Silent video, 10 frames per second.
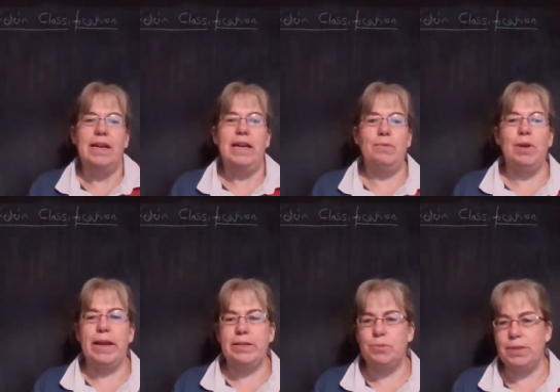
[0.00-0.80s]
It will
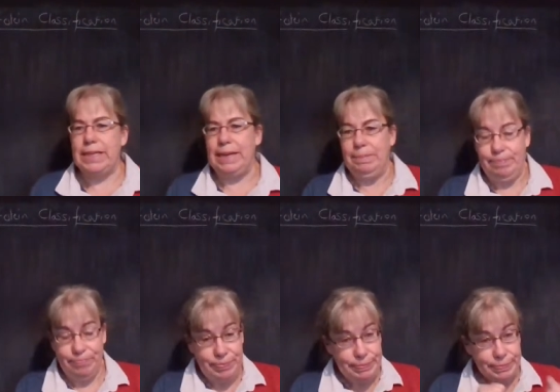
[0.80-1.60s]
end one day.
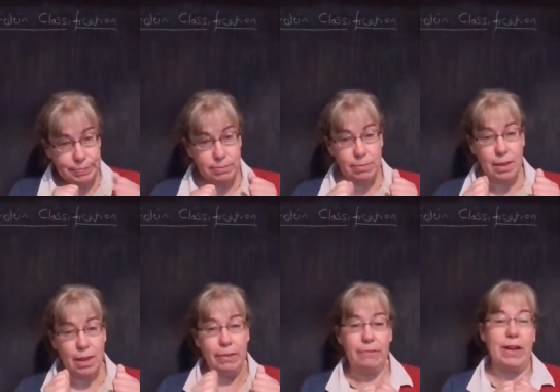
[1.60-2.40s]

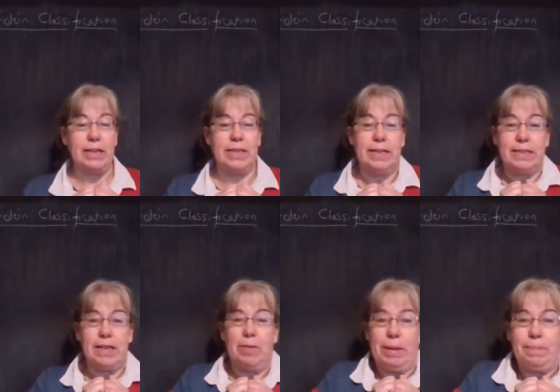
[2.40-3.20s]
The vaccine is
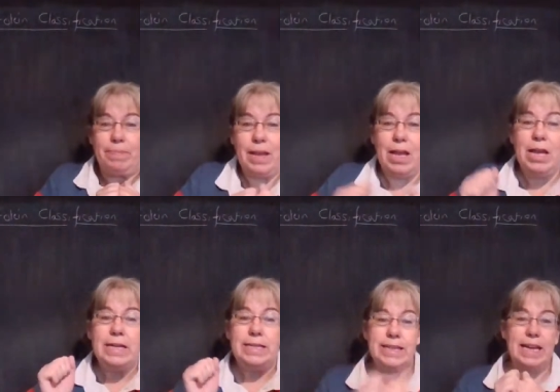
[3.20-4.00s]
coming.
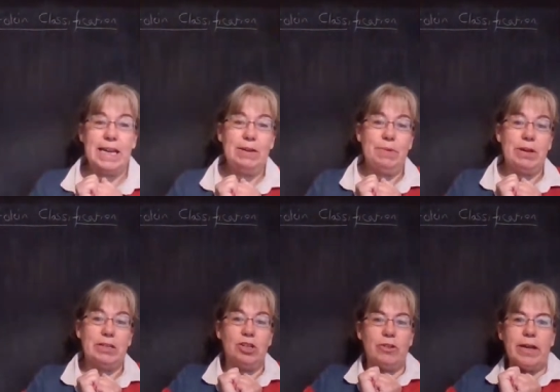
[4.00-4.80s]
Today we're going
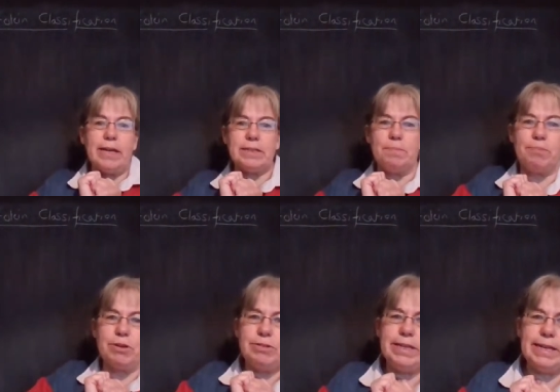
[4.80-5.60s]
to look at
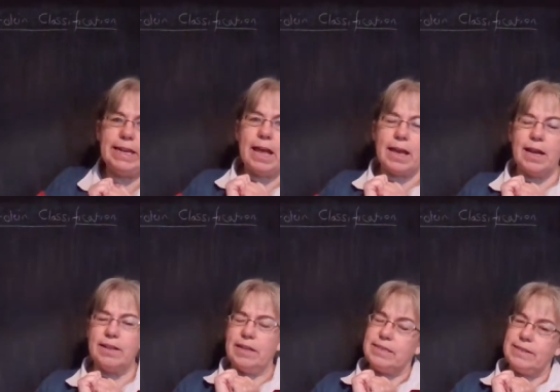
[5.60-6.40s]
protein
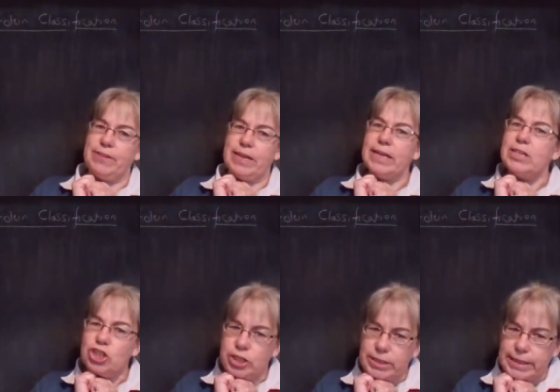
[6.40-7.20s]

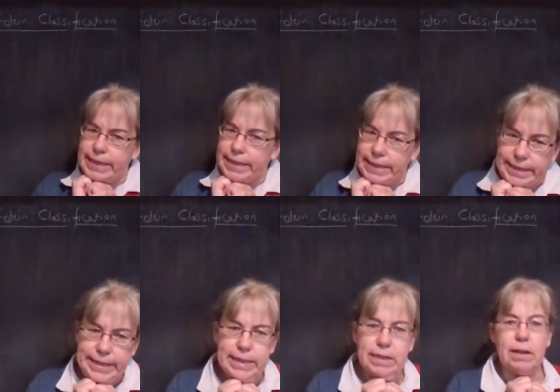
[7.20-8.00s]
classification
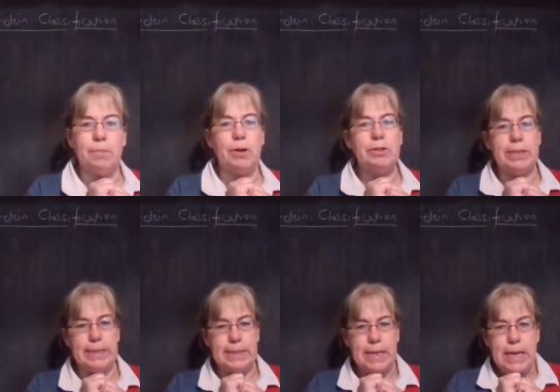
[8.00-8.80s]
in
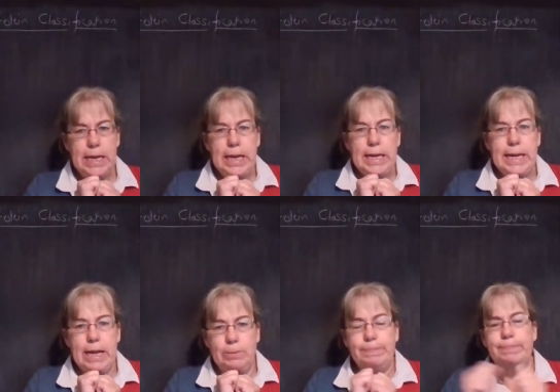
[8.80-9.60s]
proteins.
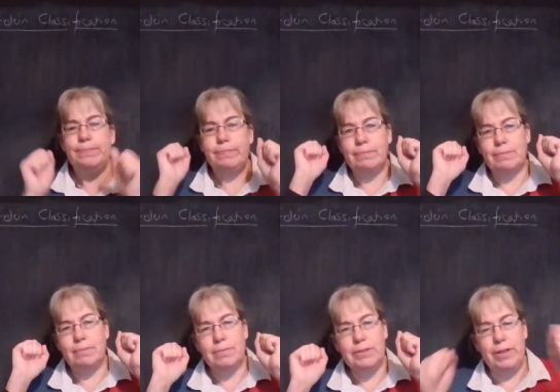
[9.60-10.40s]
Now,
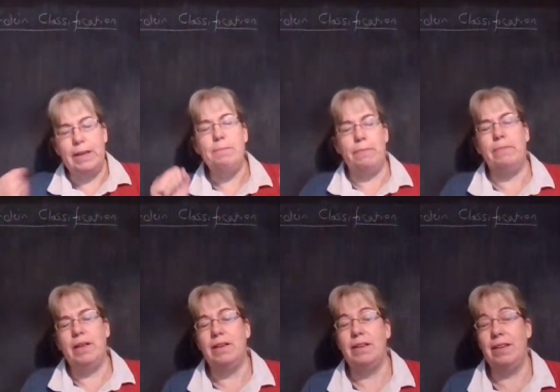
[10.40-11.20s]
in
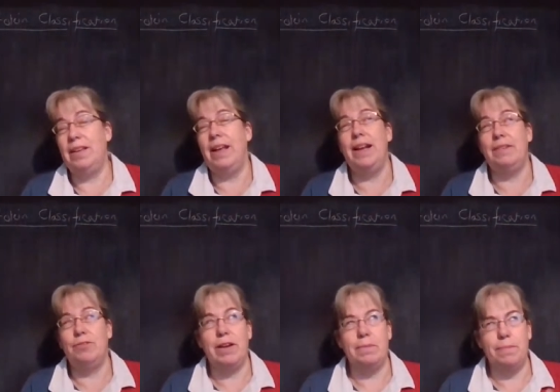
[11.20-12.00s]
A-level
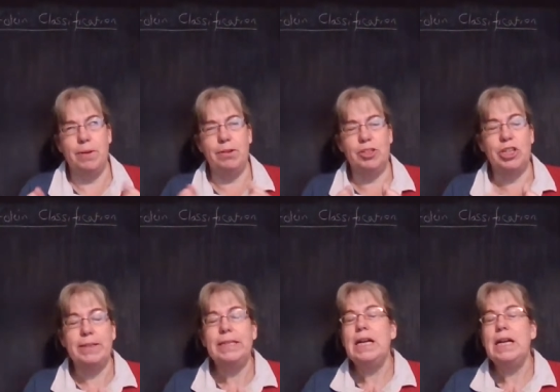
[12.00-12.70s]
biology.